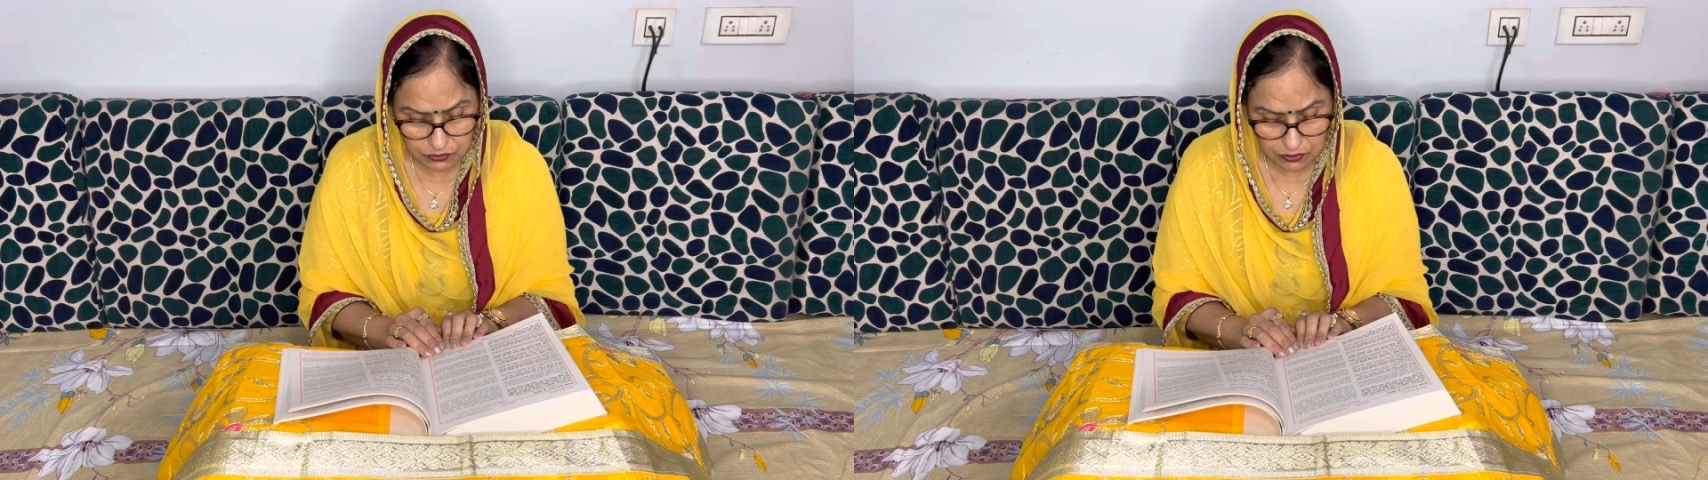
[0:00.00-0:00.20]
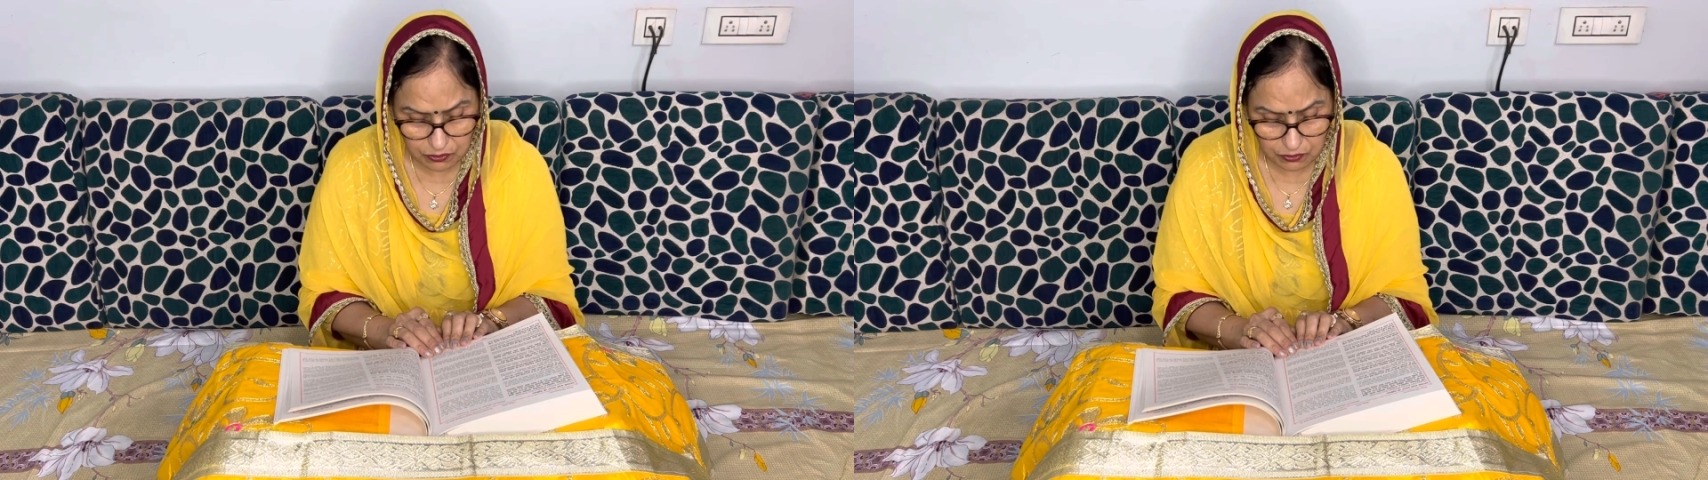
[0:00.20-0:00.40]

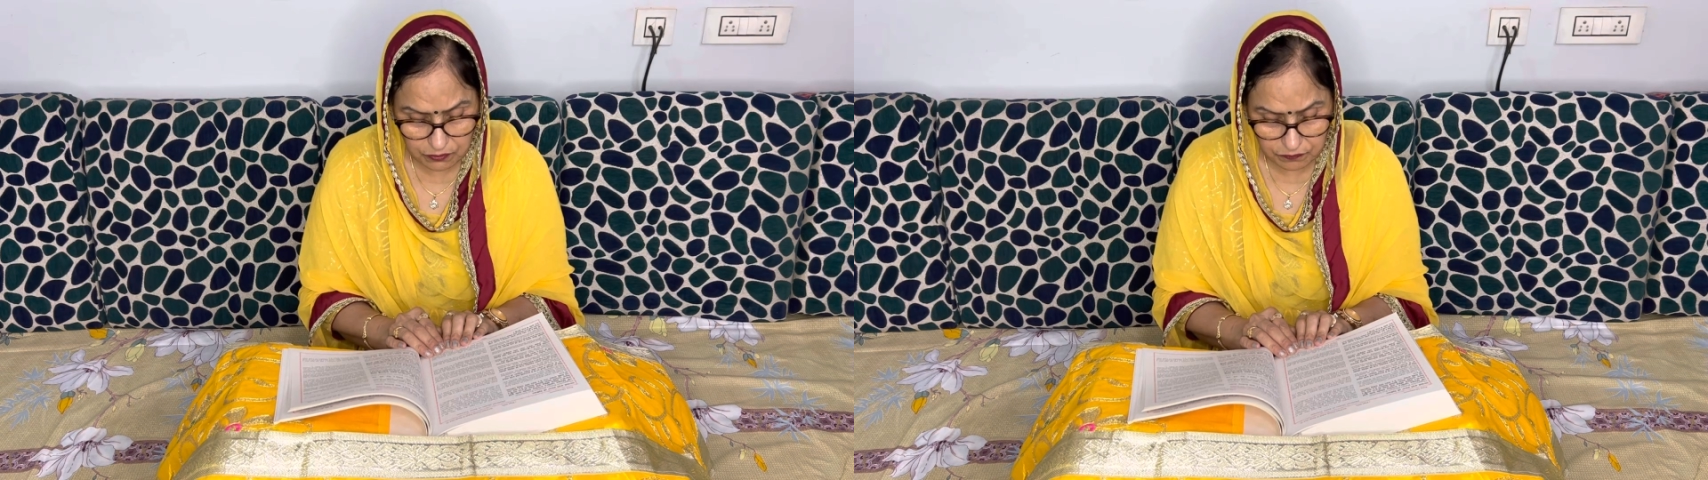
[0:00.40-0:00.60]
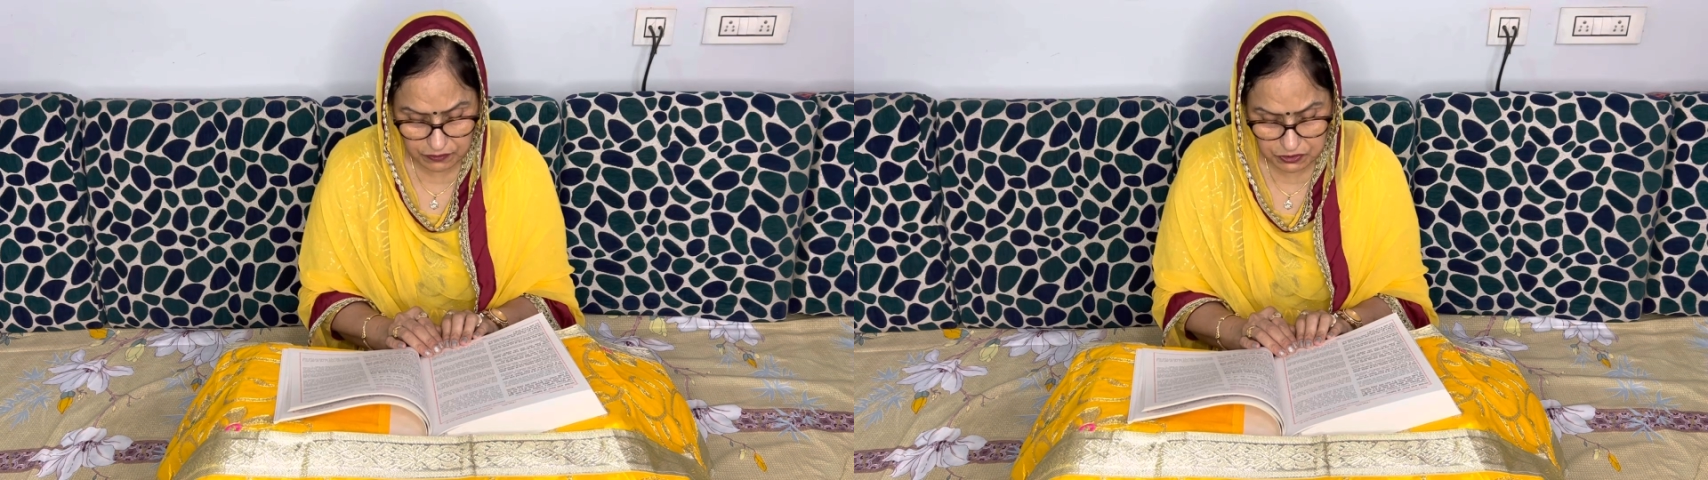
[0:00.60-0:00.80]
the Lord
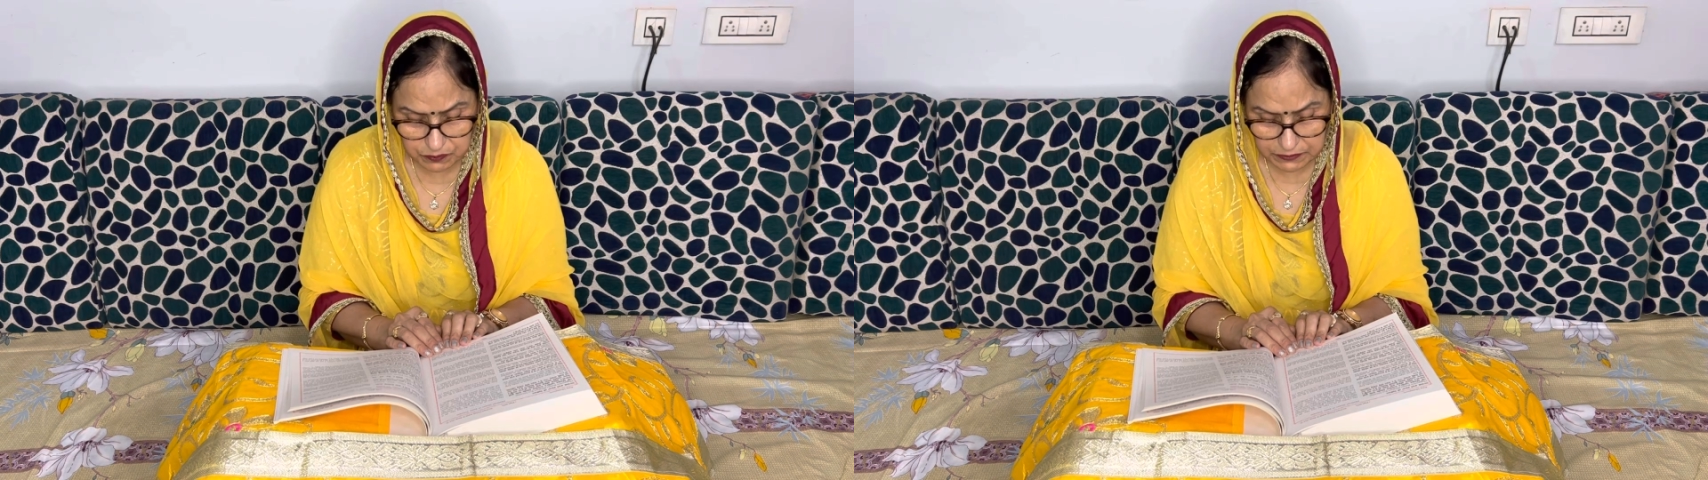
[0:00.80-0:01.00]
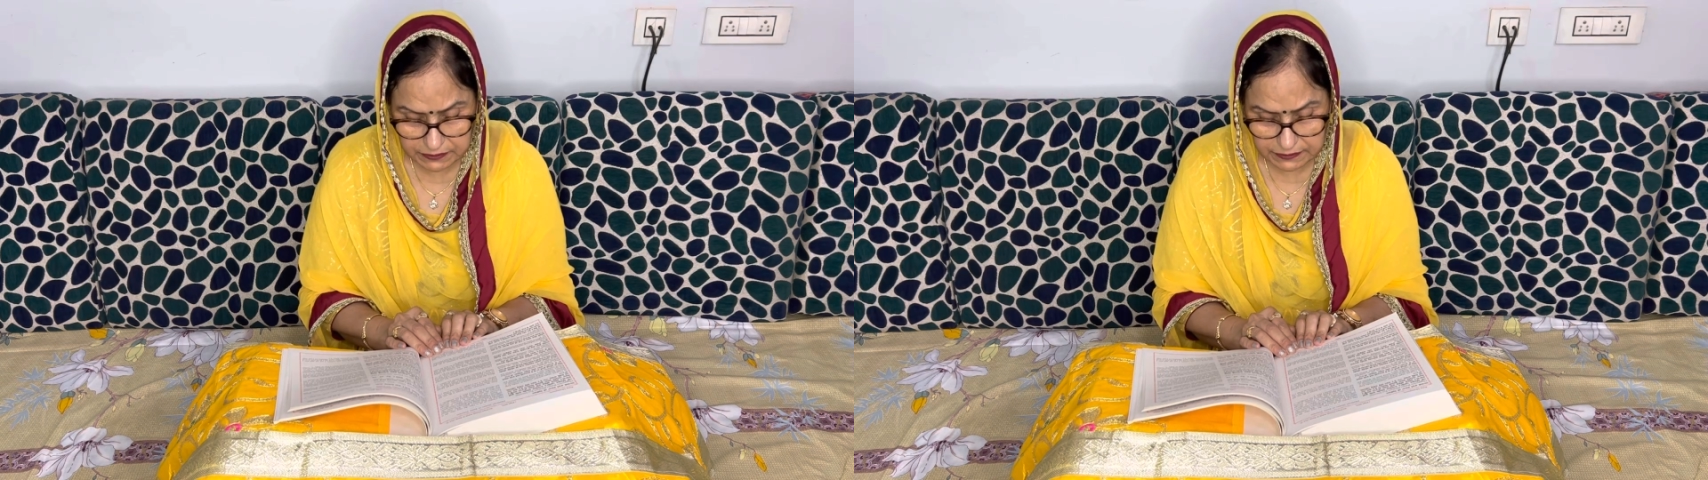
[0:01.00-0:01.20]
of
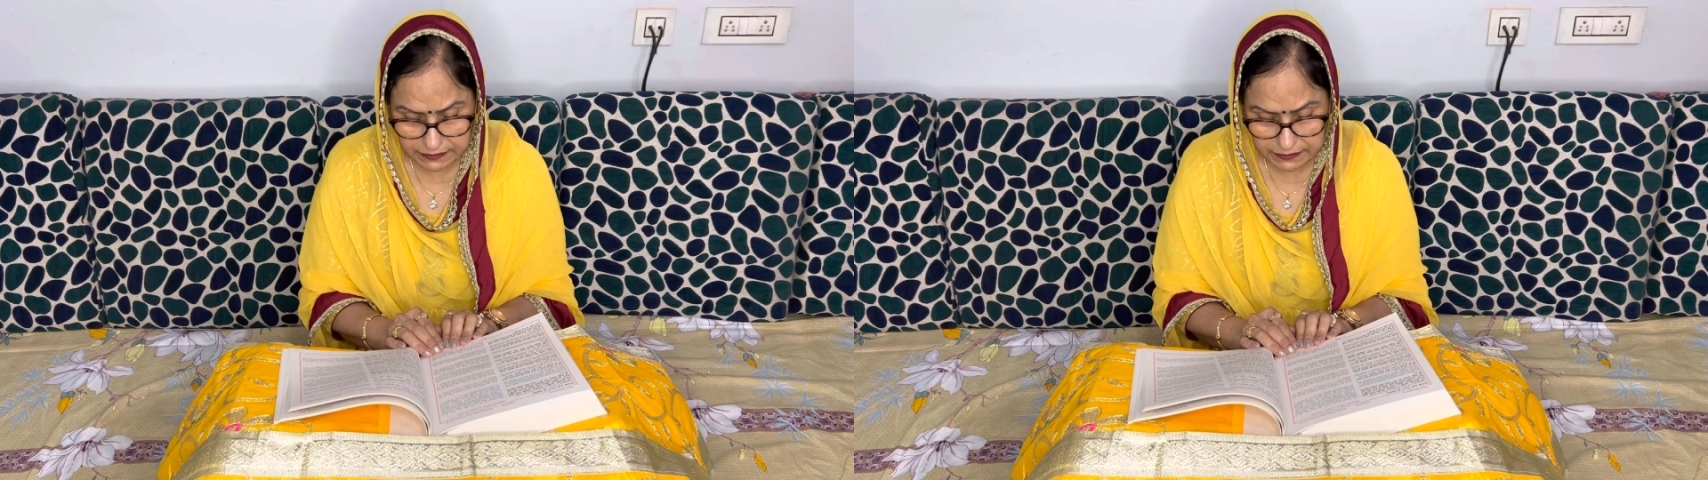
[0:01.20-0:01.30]
Lakshmi.